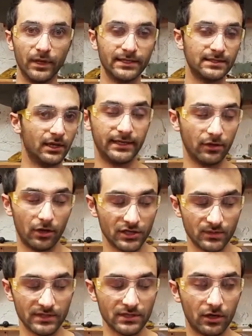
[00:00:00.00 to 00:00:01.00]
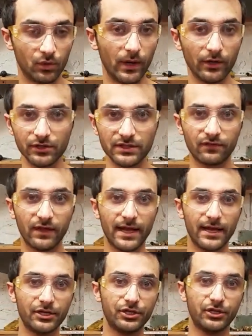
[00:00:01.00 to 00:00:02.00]
it, will cause what's called welder's
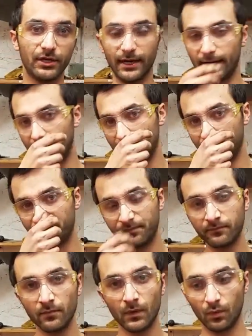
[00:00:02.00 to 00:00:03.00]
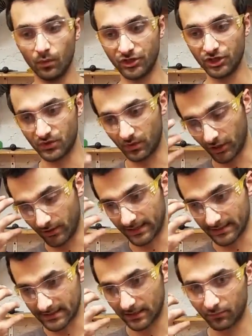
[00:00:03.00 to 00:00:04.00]
flash, um, which is where you get a
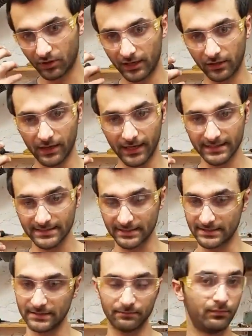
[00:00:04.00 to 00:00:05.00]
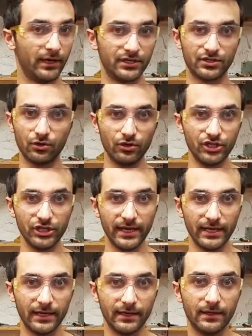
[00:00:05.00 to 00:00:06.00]
sunburn on your eyes. It's
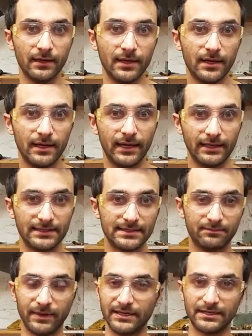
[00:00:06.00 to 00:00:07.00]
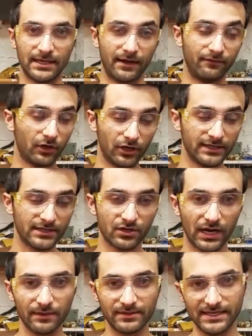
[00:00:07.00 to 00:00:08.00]
excruciating. It's been, I've heard it
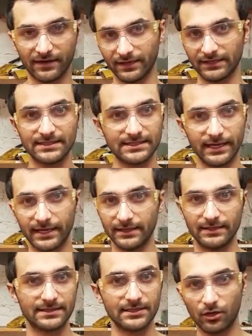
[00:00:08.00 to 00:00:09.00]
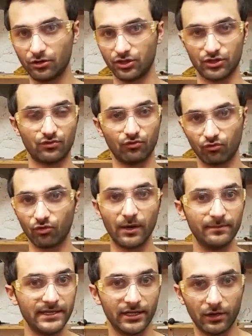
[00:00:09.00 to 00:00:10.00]
described as having sand and salt just
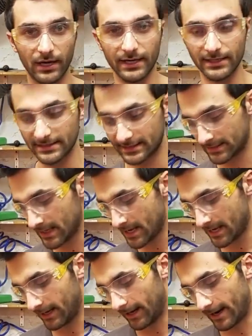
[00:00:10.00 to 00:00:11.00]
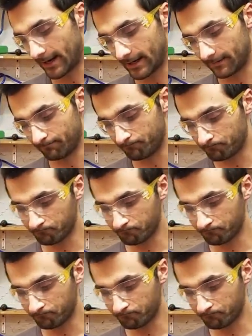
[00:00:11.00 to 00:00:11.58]
rubbed in your eyes. Um,